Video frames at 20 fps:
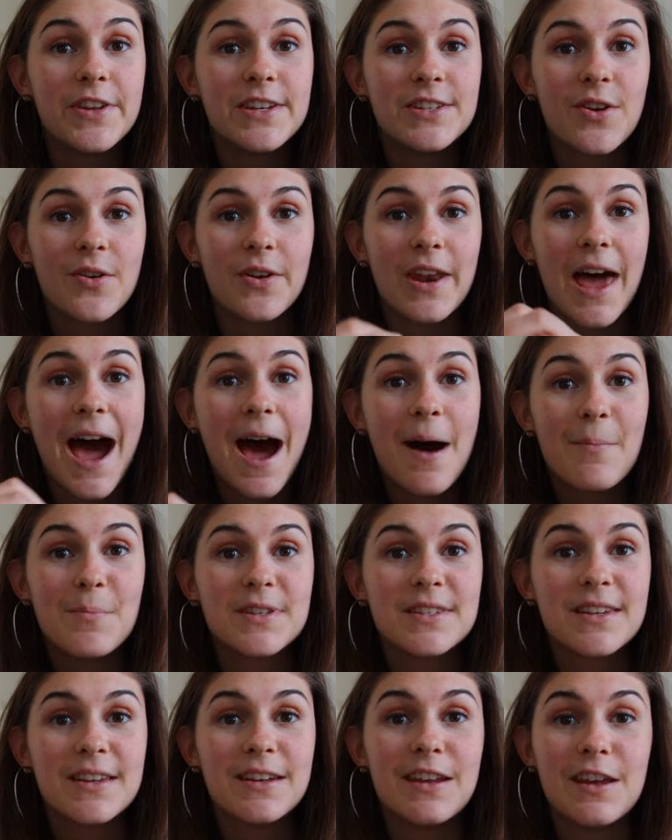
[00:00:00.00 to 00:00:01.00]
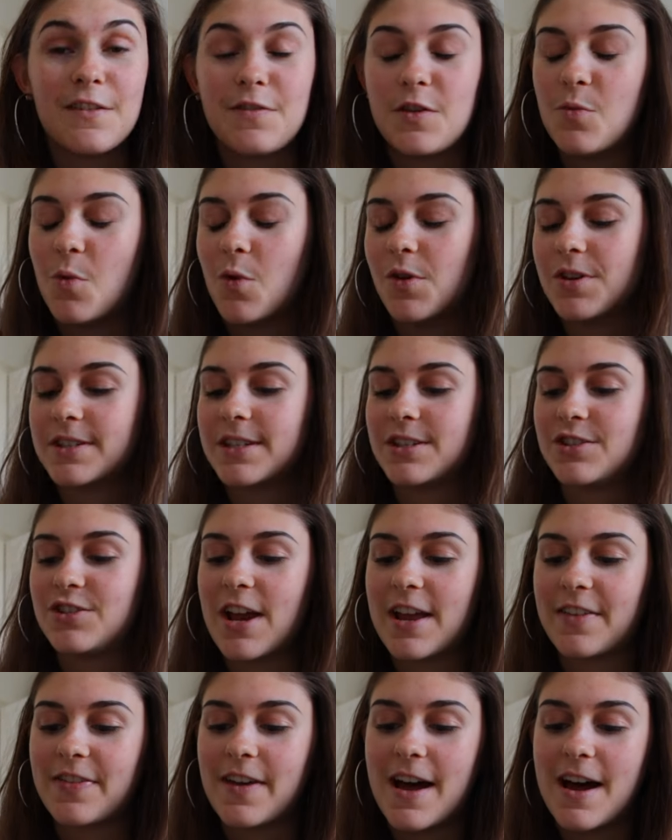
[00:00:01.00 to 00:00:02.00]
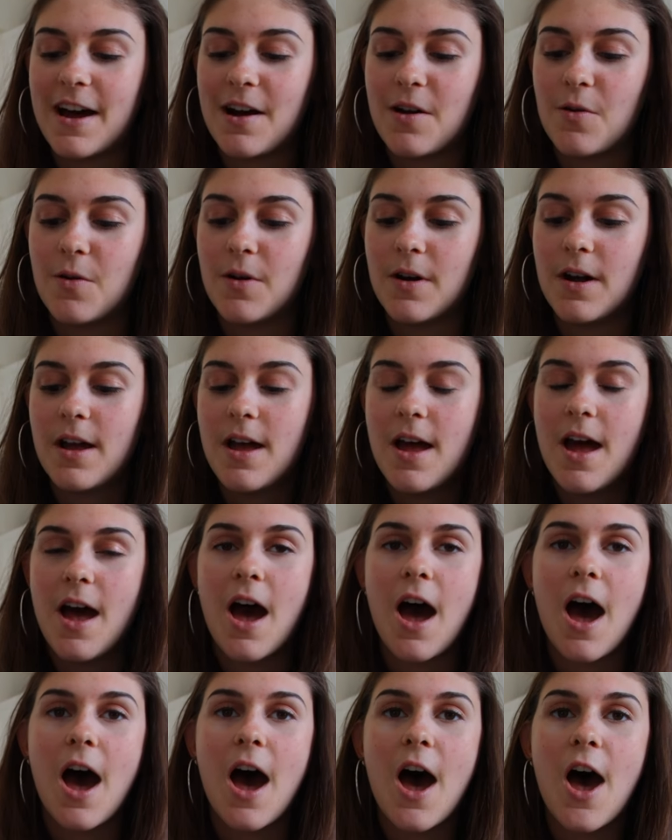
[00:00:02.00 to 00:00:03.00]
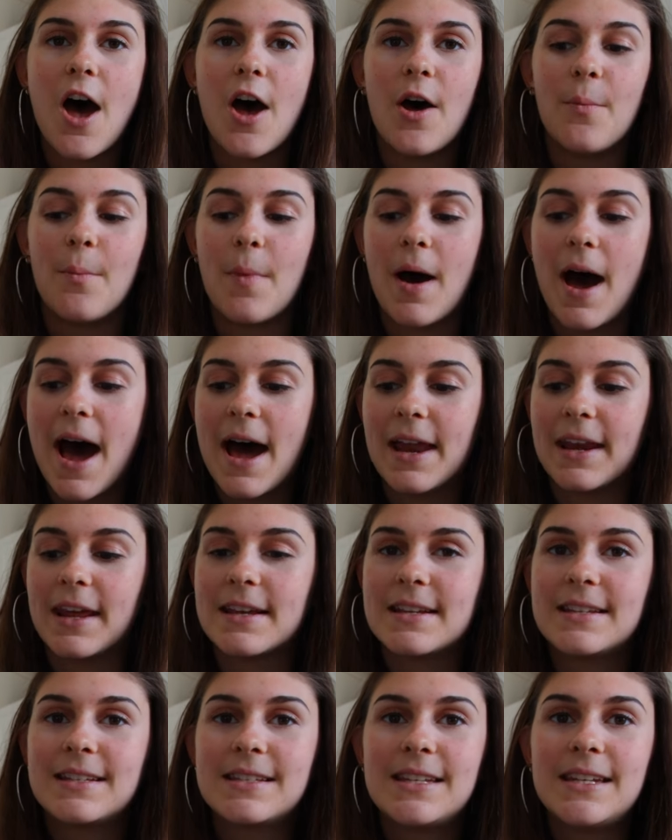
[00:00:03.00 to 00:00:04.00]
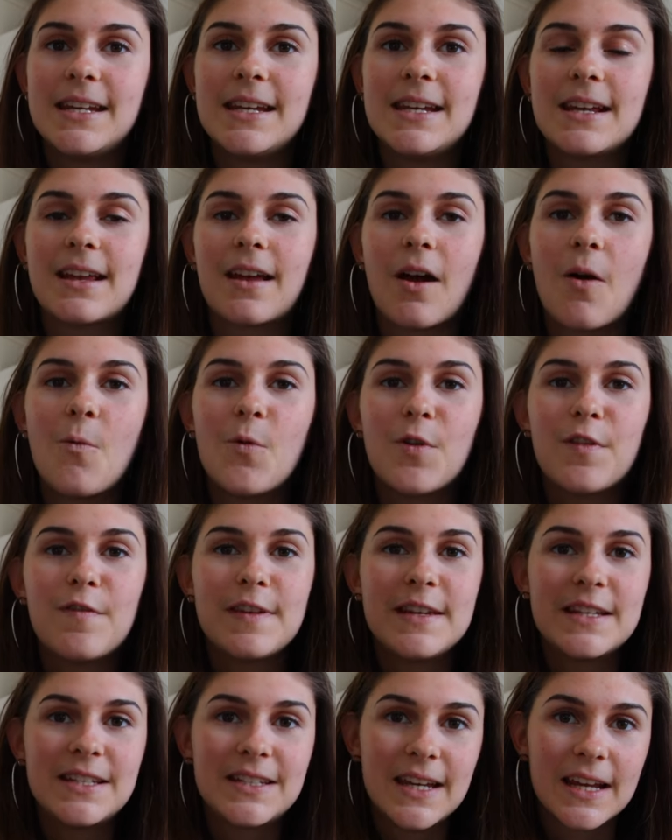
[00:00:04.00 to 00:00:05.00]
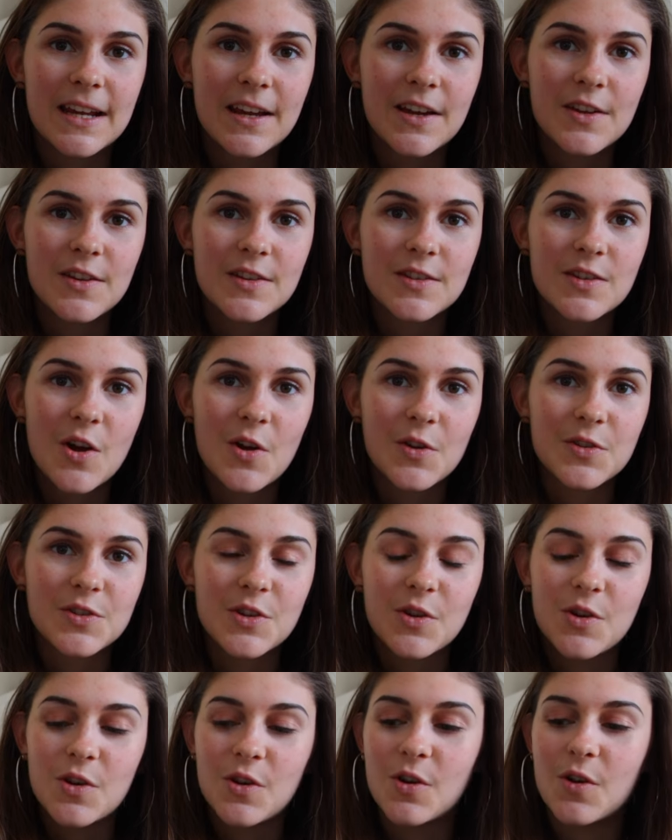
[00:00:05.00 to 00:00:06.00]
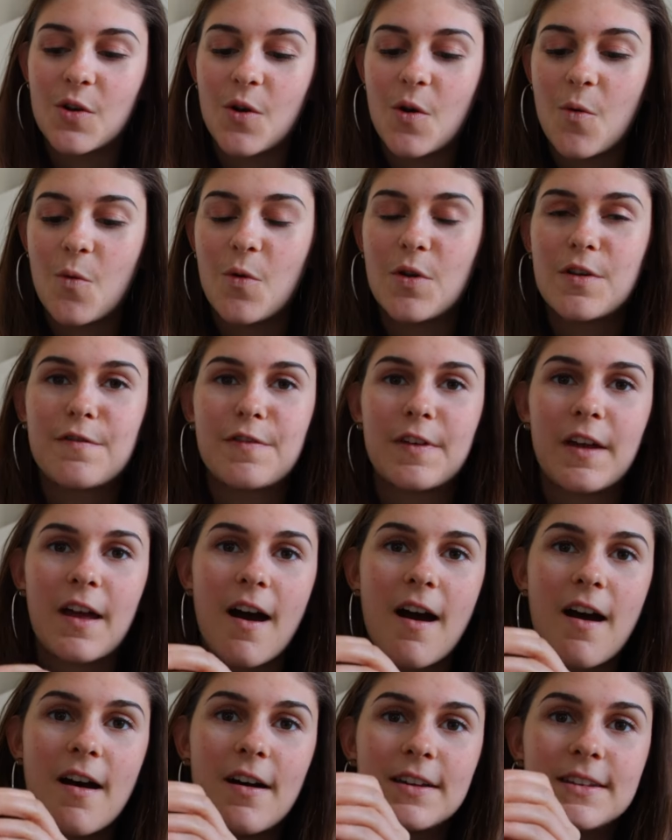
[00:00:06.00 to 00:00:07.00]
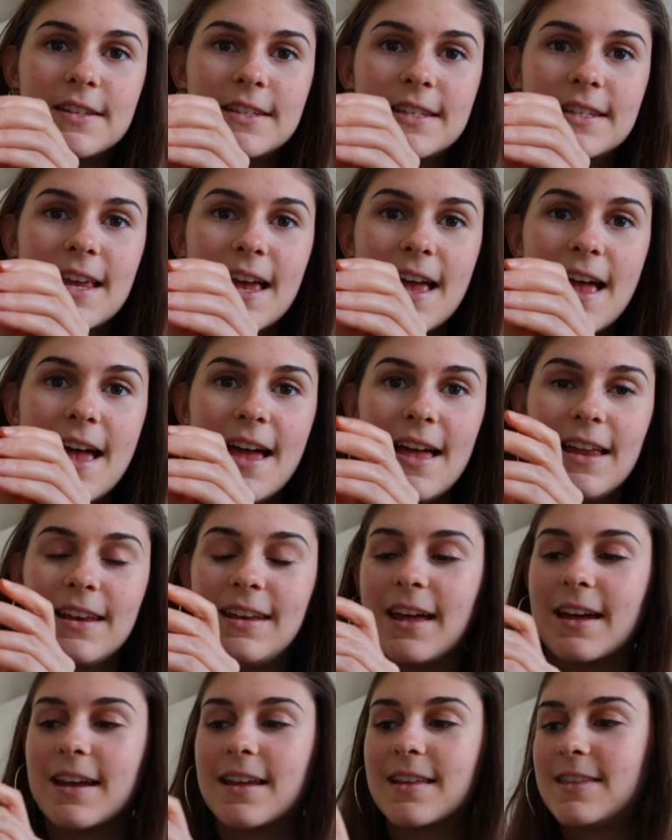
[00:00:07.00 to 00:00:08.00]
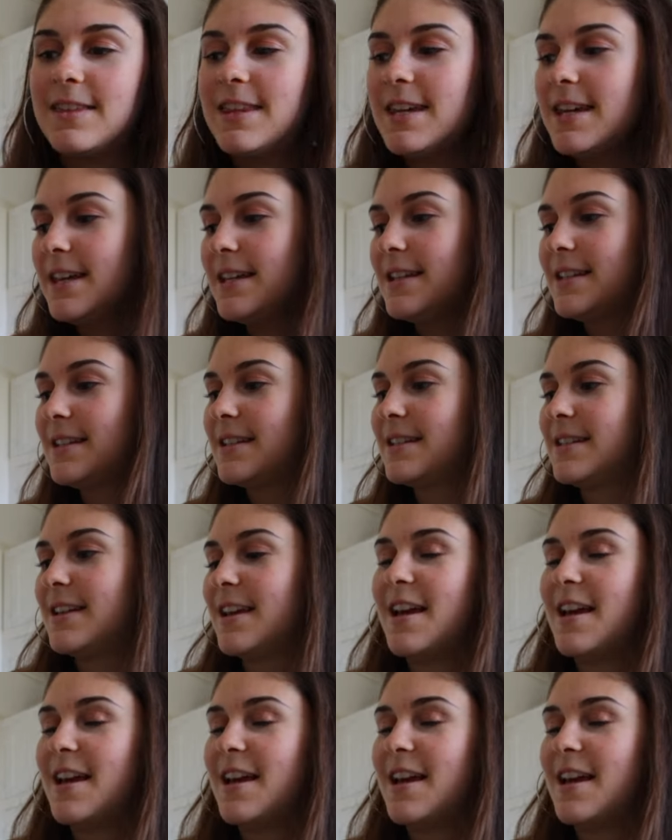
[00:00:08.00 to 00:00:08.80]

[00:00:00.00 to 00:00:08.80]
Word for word: these on Amazon if you want to check that out. Um, and I stick one of these stickers onto one of the cards like this